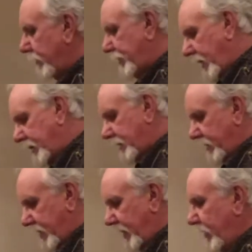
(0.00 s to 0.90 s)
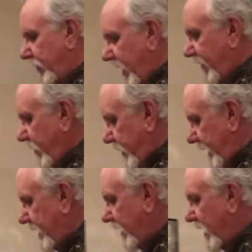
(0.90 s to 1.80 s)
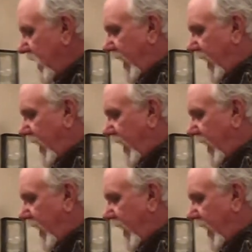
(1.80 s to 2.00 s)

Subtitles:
with Jesus that you've never been,